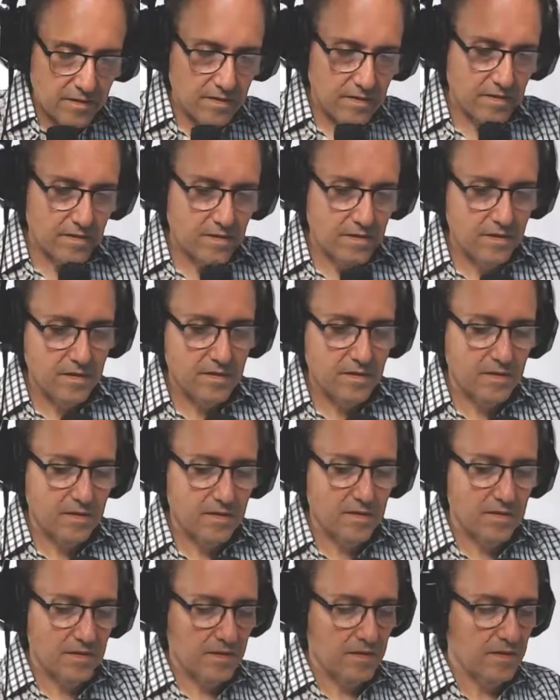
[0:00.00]

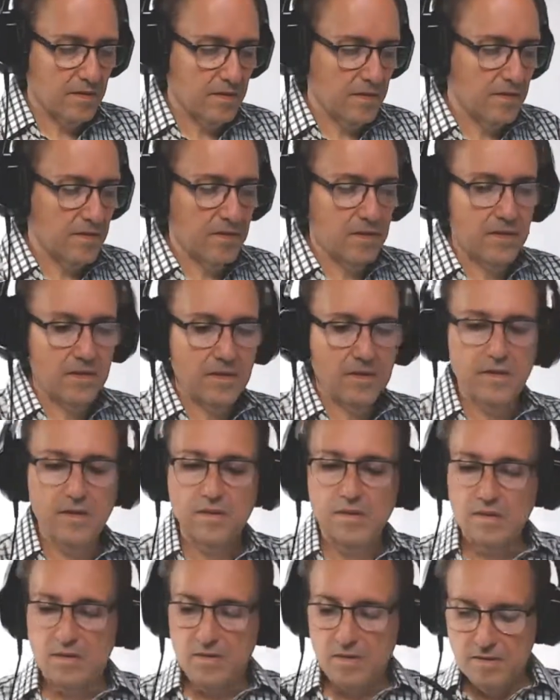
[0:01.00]

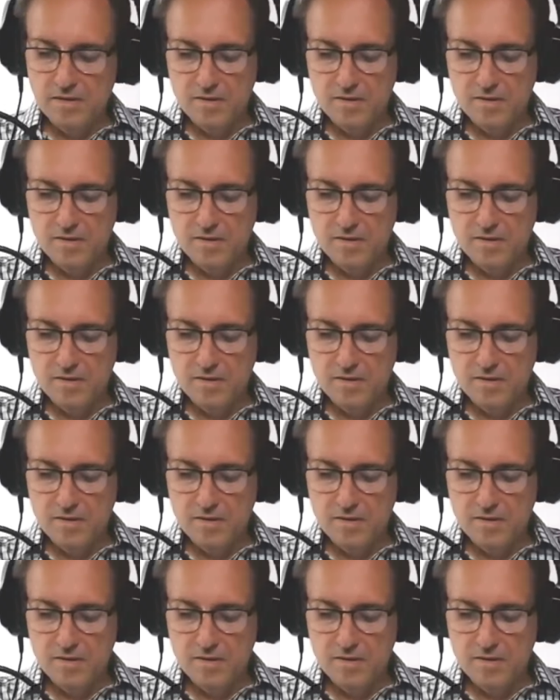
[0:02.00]
(silence)